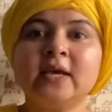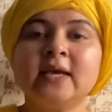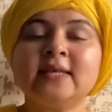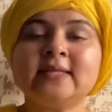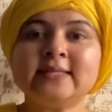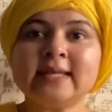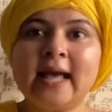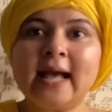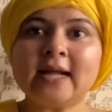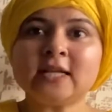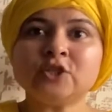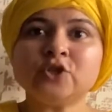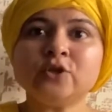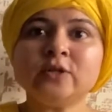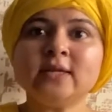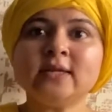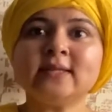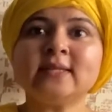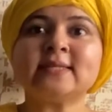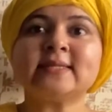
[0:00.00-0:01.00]
Is
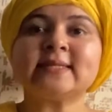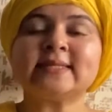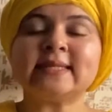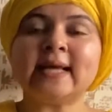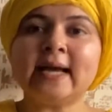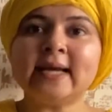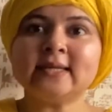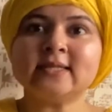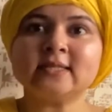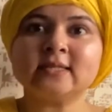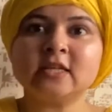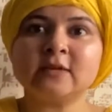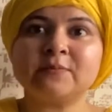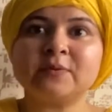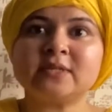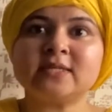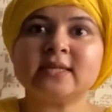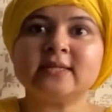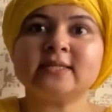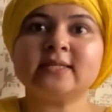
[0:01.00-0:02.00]
actually the sight,
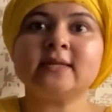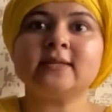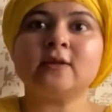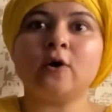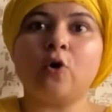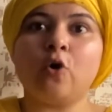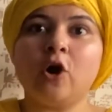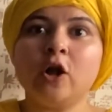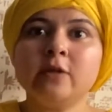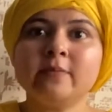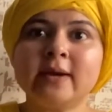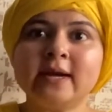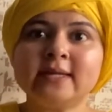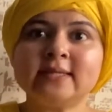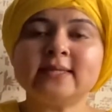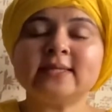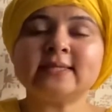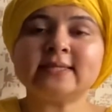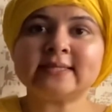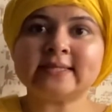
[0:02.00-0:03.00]
representing the
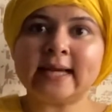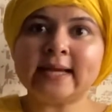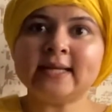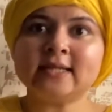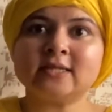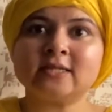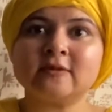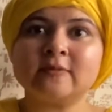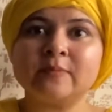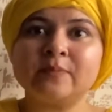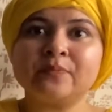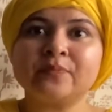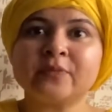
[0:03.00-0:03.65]
Almighty sight